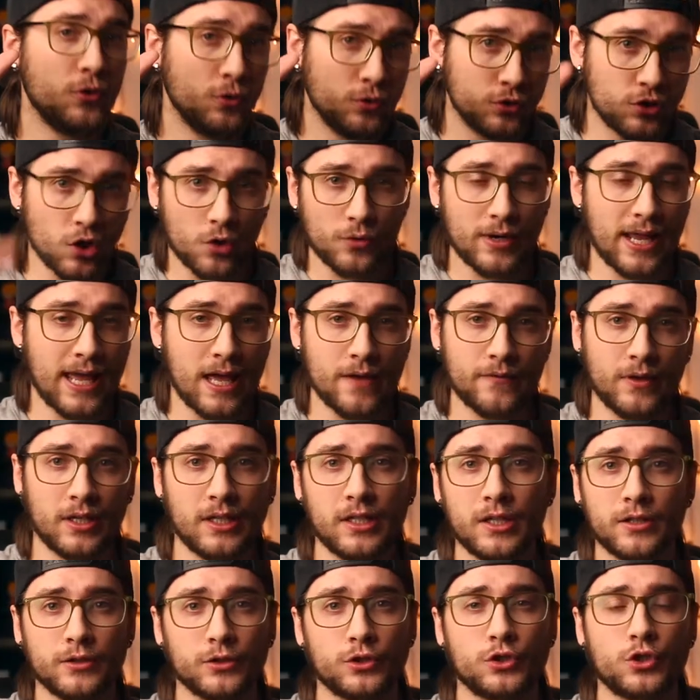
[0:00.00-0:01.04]
don't have any
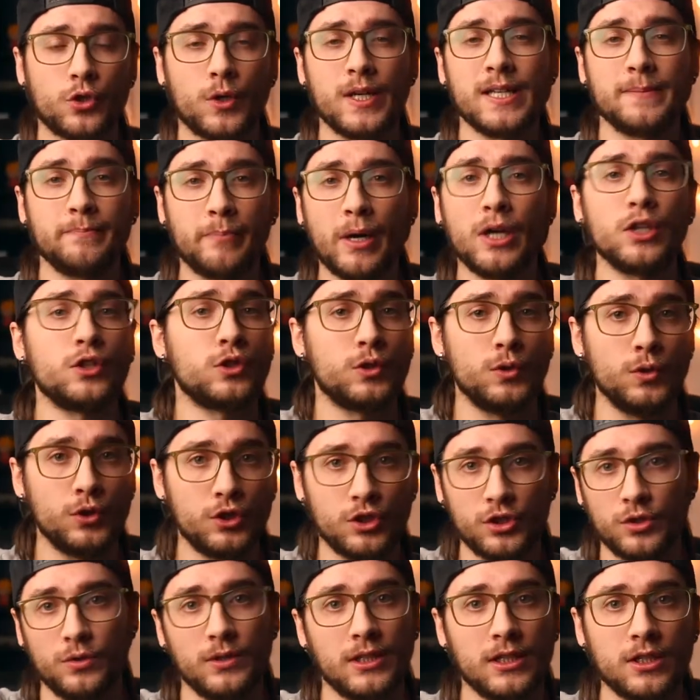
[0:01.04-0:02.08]
other choice but to
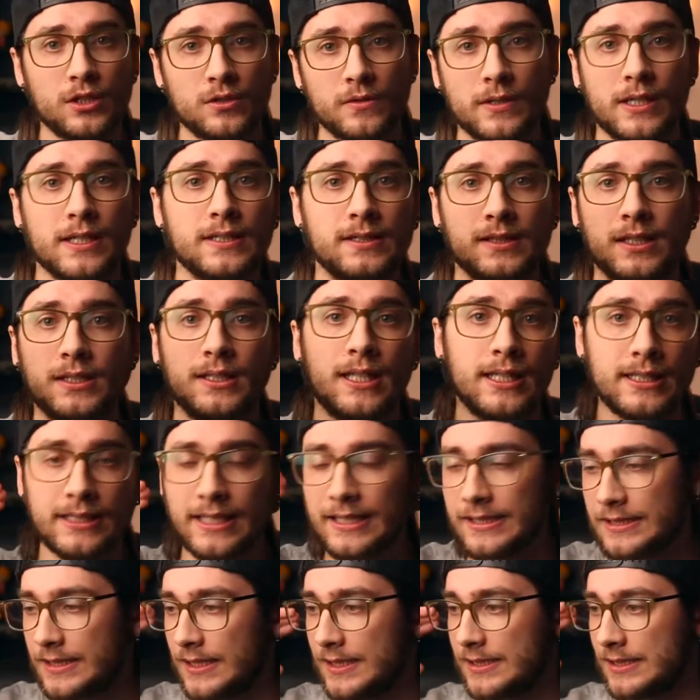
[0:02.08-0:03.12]
shoot in direct sunlight,
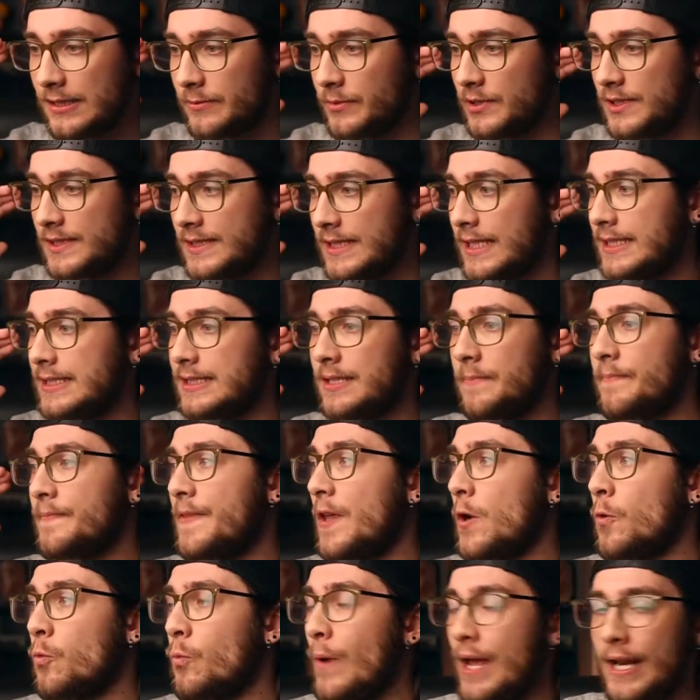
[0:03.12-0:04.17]
let's say someone sets up
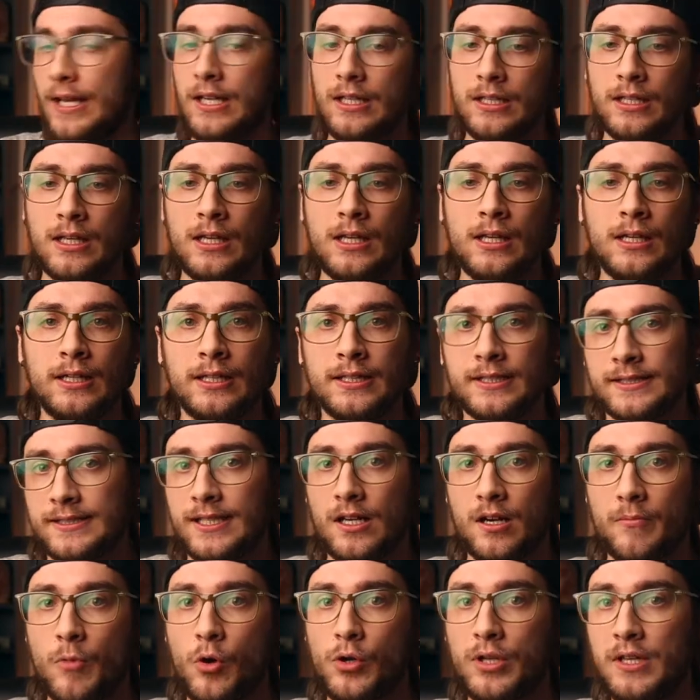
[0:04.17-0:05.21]
their wedding
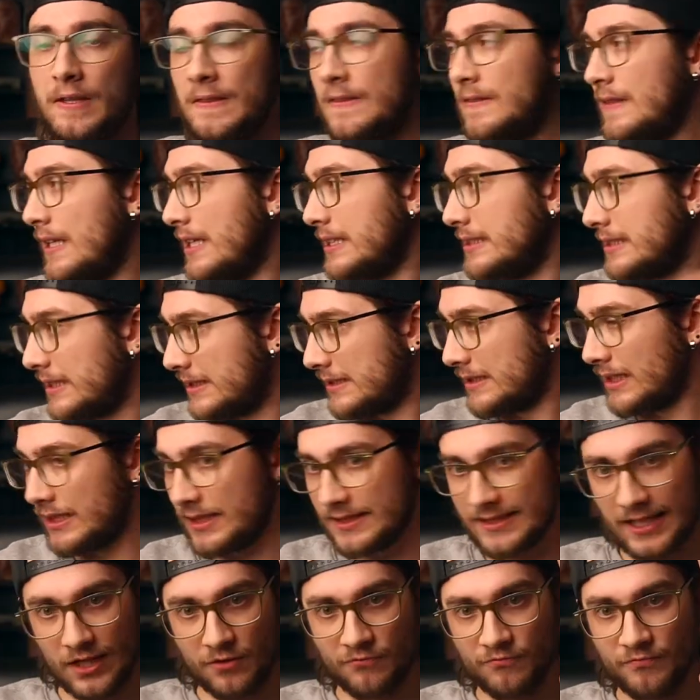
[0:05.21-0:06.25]
ceremony thing, the sun
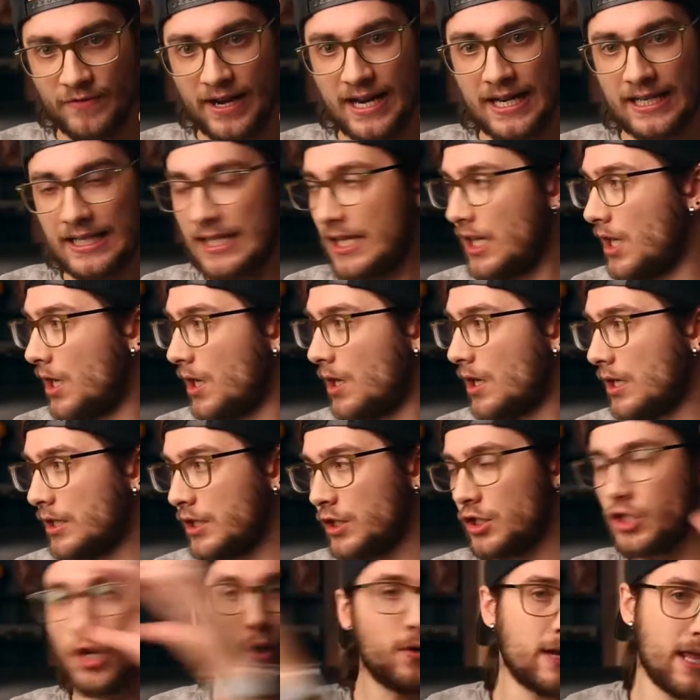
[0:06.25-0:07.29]
is like right here and you
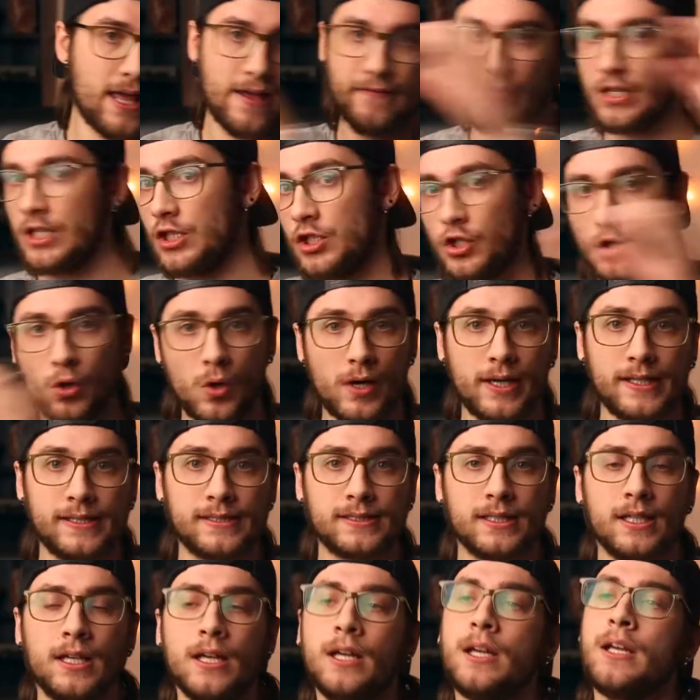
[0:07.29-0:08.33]
don't have any choice,